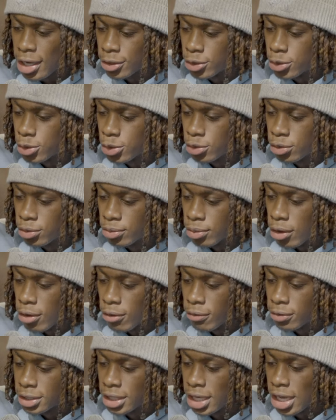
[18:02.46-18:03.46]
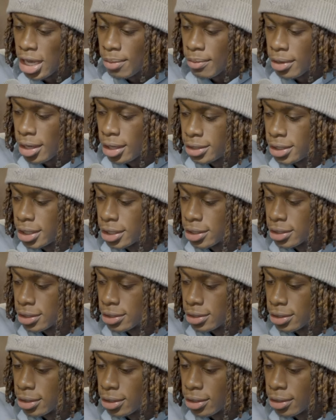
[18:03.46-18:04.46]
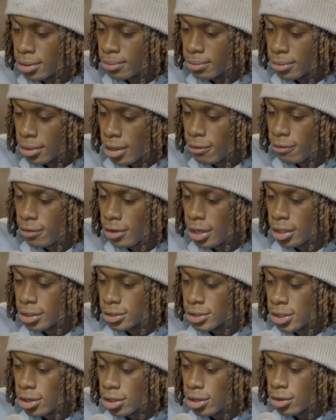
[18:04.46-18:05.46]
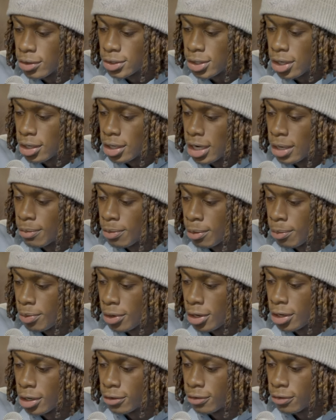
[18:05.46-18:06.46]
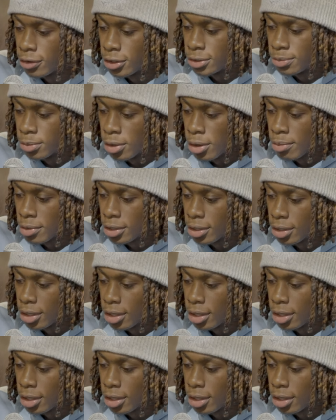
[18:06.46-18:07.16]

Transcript: I grew over time at Texas. I feel like Coach Sark kind of prepared us for this moment.